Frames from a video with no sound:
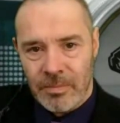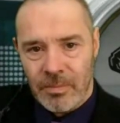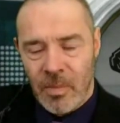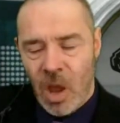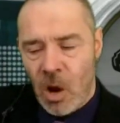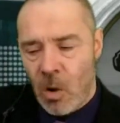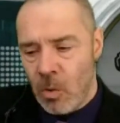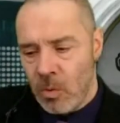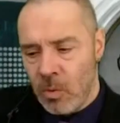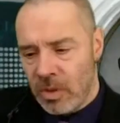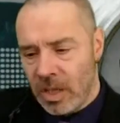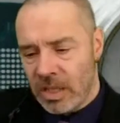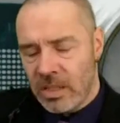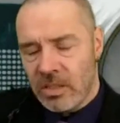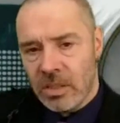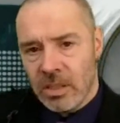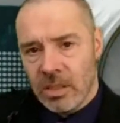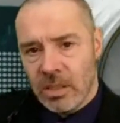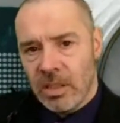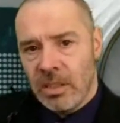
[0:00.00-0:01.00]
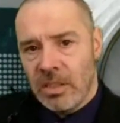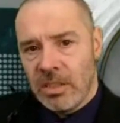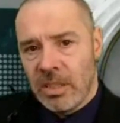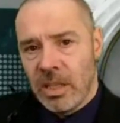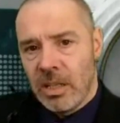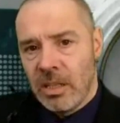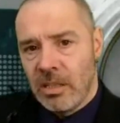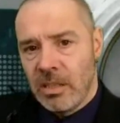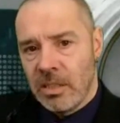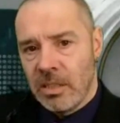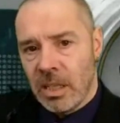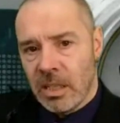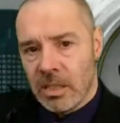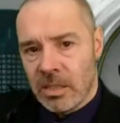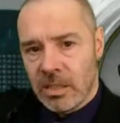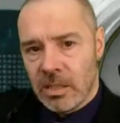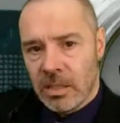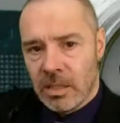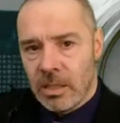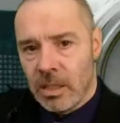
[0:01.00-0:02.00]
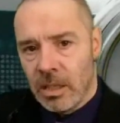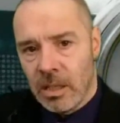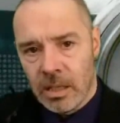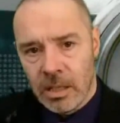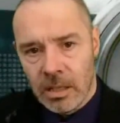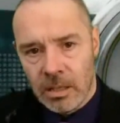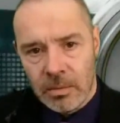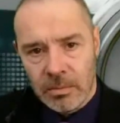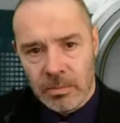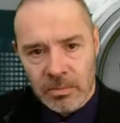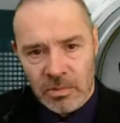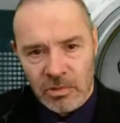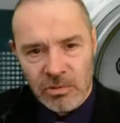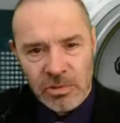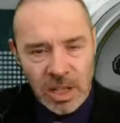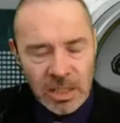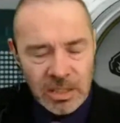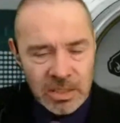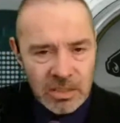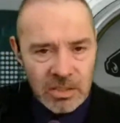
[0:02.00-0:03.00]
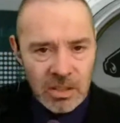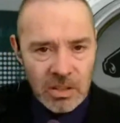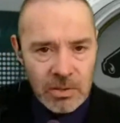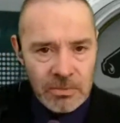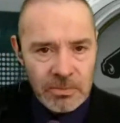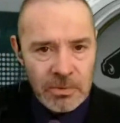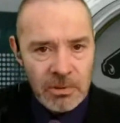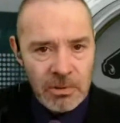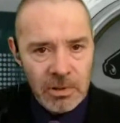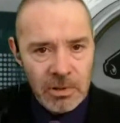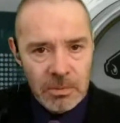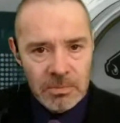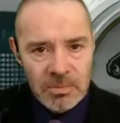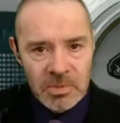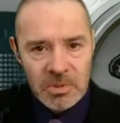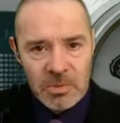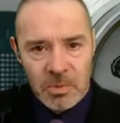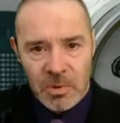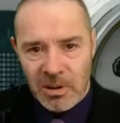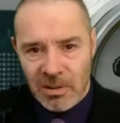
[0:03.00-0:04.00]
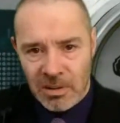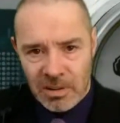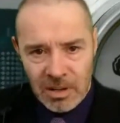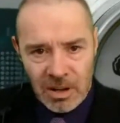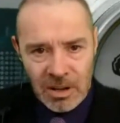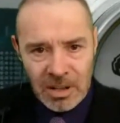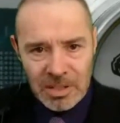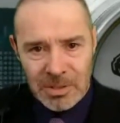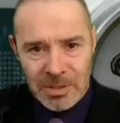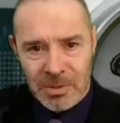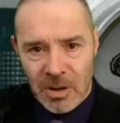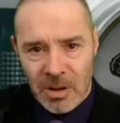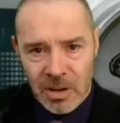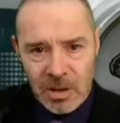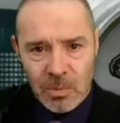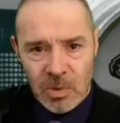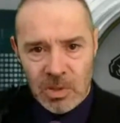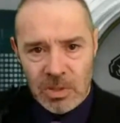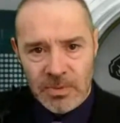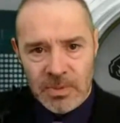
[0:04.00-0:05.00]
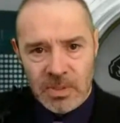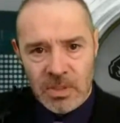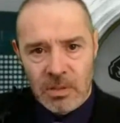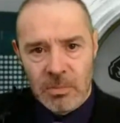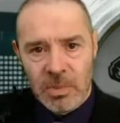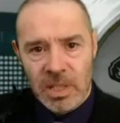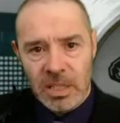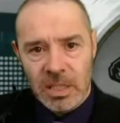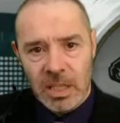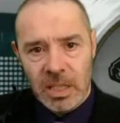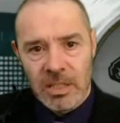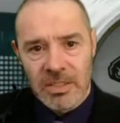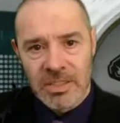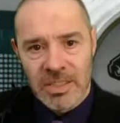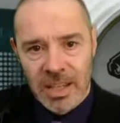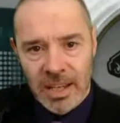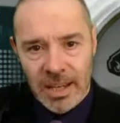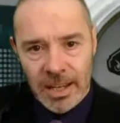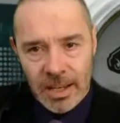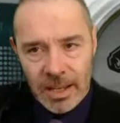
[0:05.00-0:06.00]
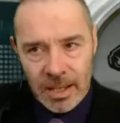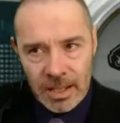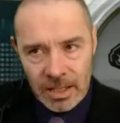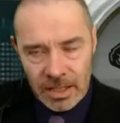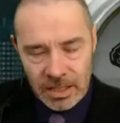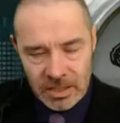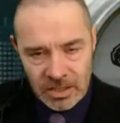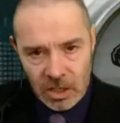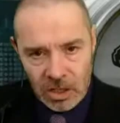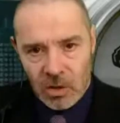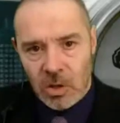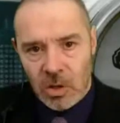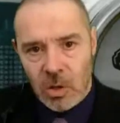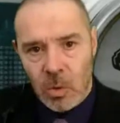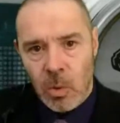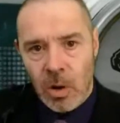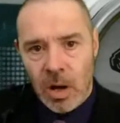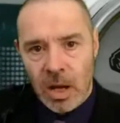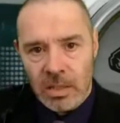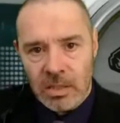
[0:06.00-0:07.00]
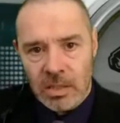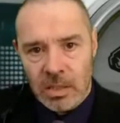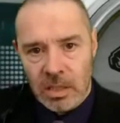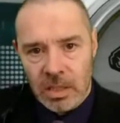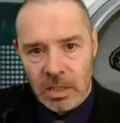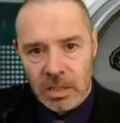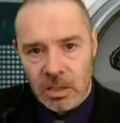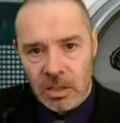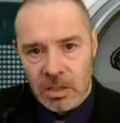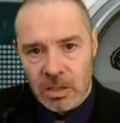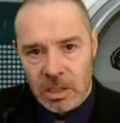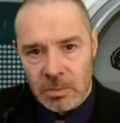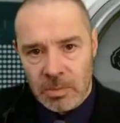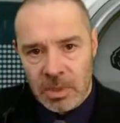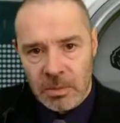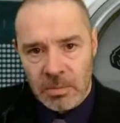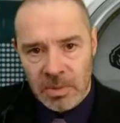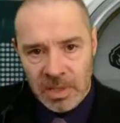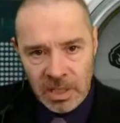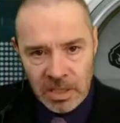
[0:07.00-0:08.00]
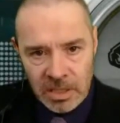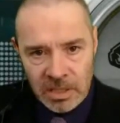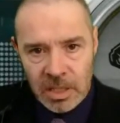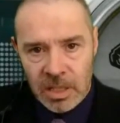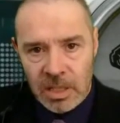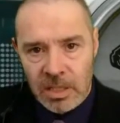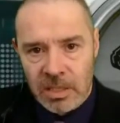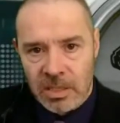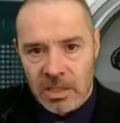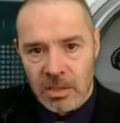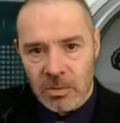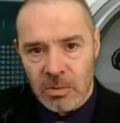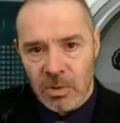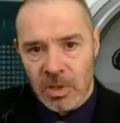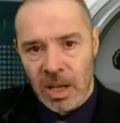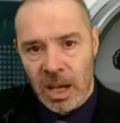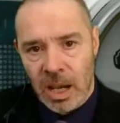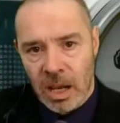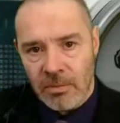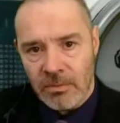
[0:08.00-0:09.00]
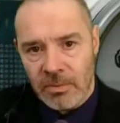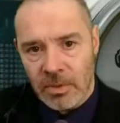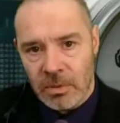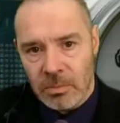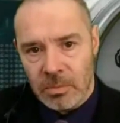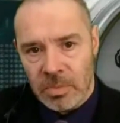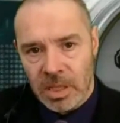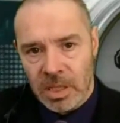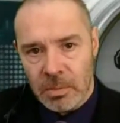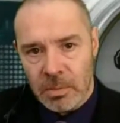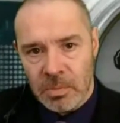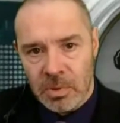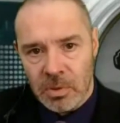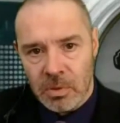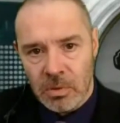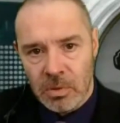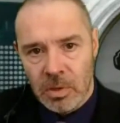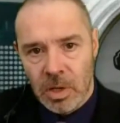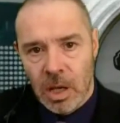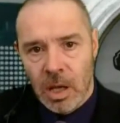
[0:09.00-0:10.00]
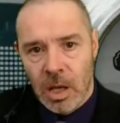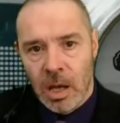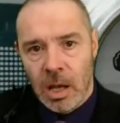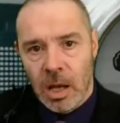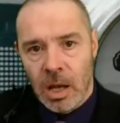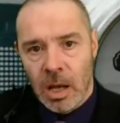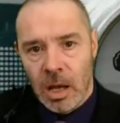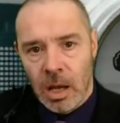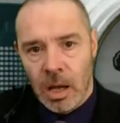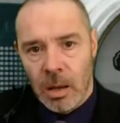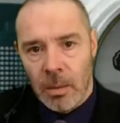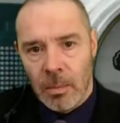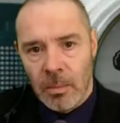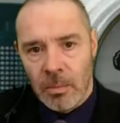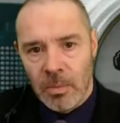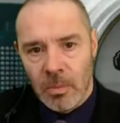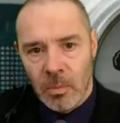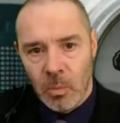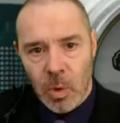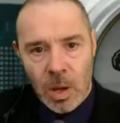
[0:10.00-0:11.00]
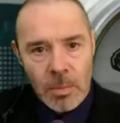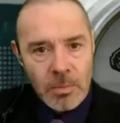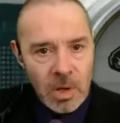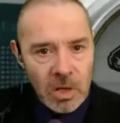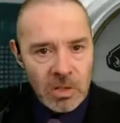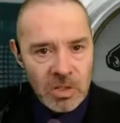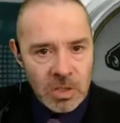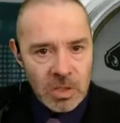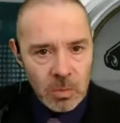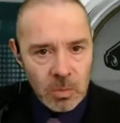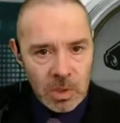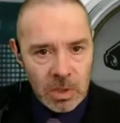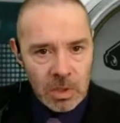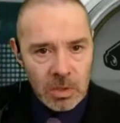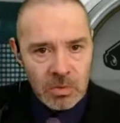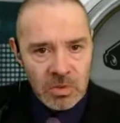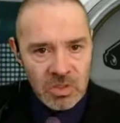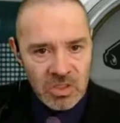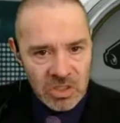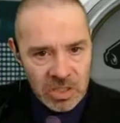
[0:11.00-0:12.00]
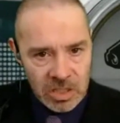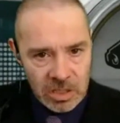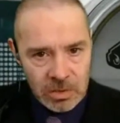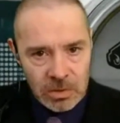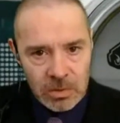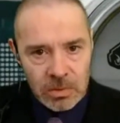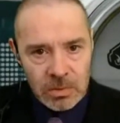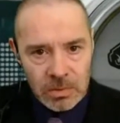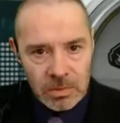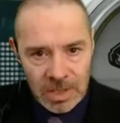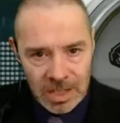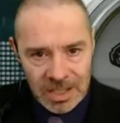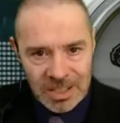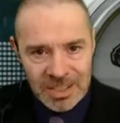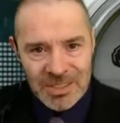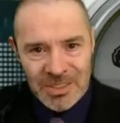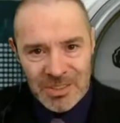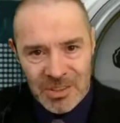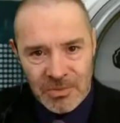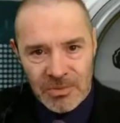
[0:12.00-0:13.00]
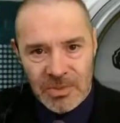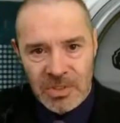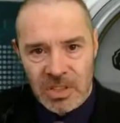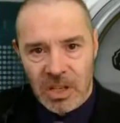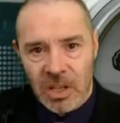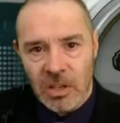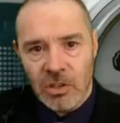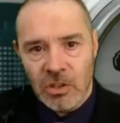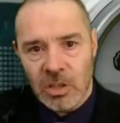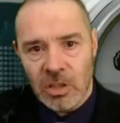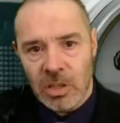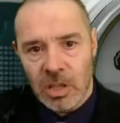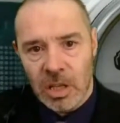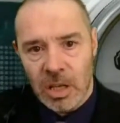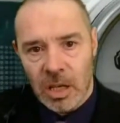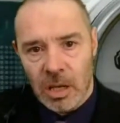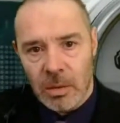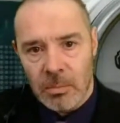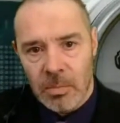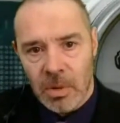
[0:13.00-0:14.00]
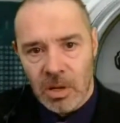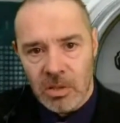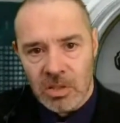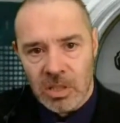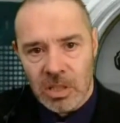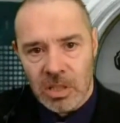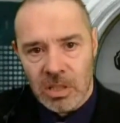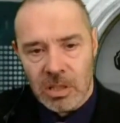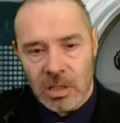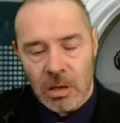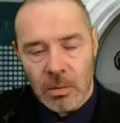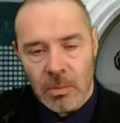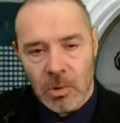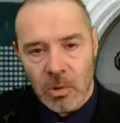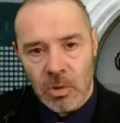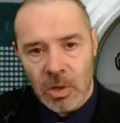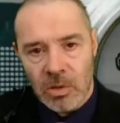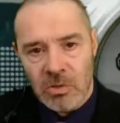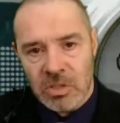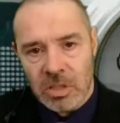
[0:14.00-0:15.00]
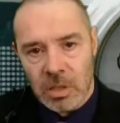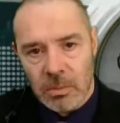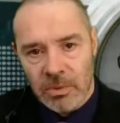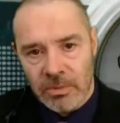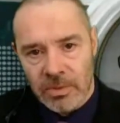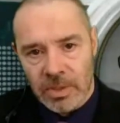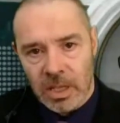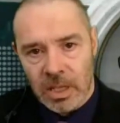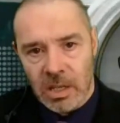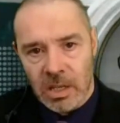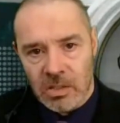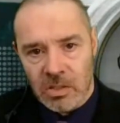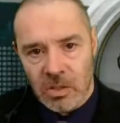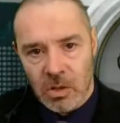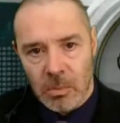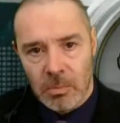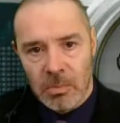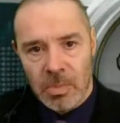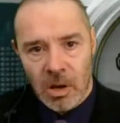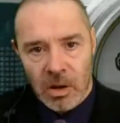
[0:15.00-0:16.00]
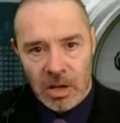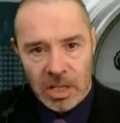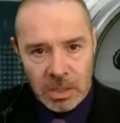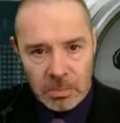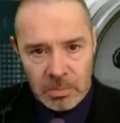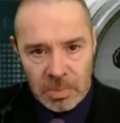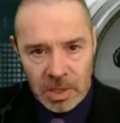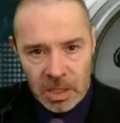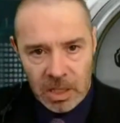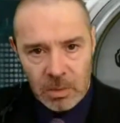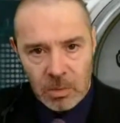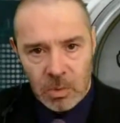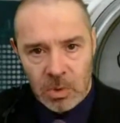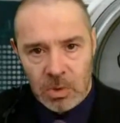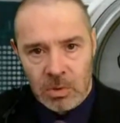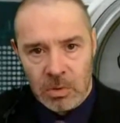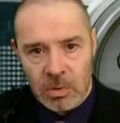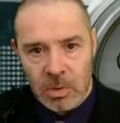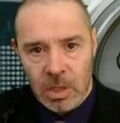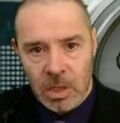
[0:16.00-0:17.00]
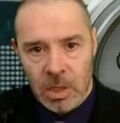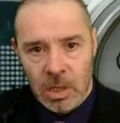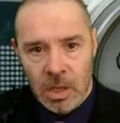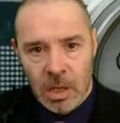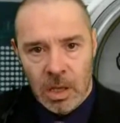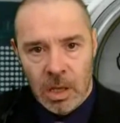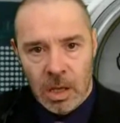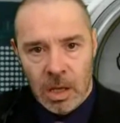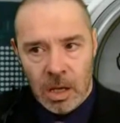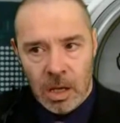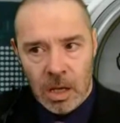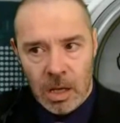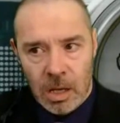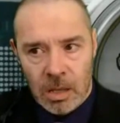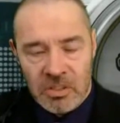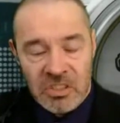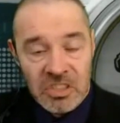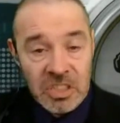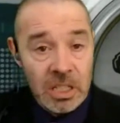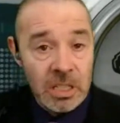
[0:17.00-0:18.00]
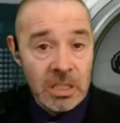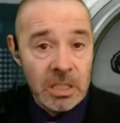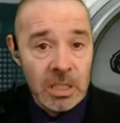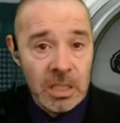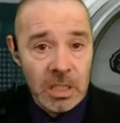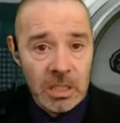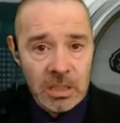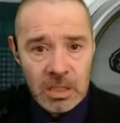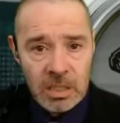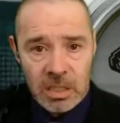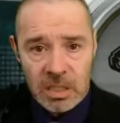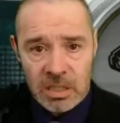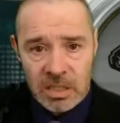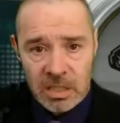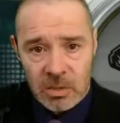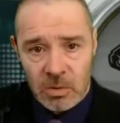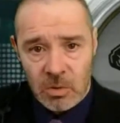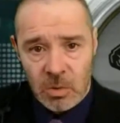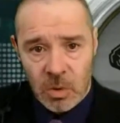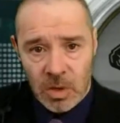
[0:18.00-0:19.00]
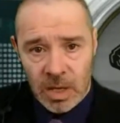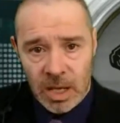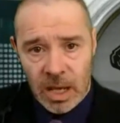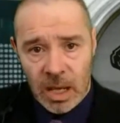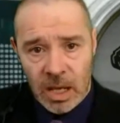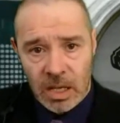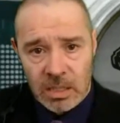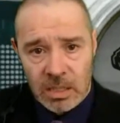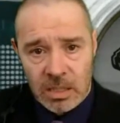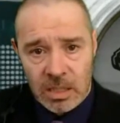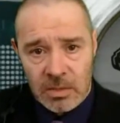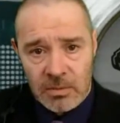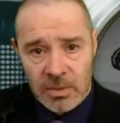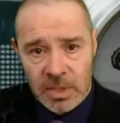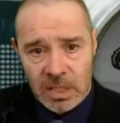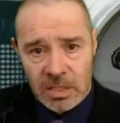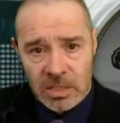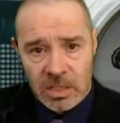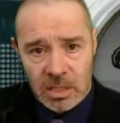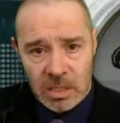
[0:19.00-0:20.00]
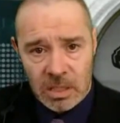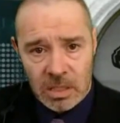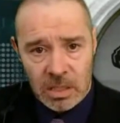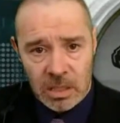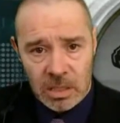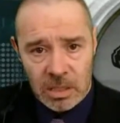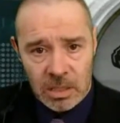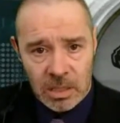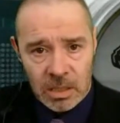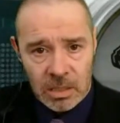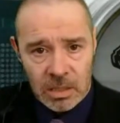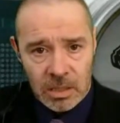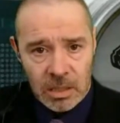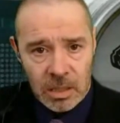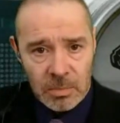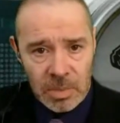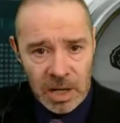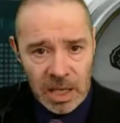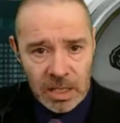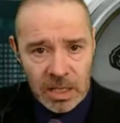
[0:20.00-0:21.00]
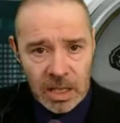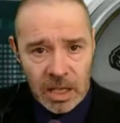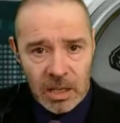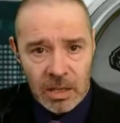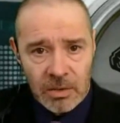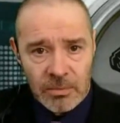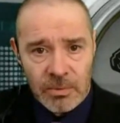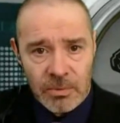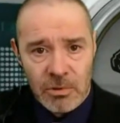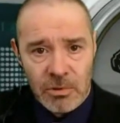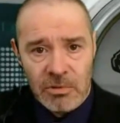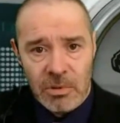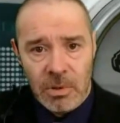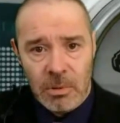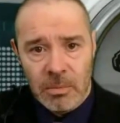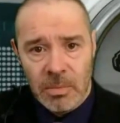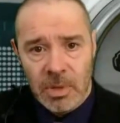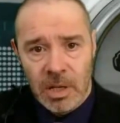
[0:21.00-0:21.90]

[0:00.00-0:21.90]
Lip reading: Oh, they certainly still exist. Creator site forums, where I was for so many years, is a lot quieter than it used to be, but it's still got a handful of people. Webmaster World still has conversation there most of the time, although some of it has gone behind a paywall. Syndicate is still quite active. That's a black hat forum.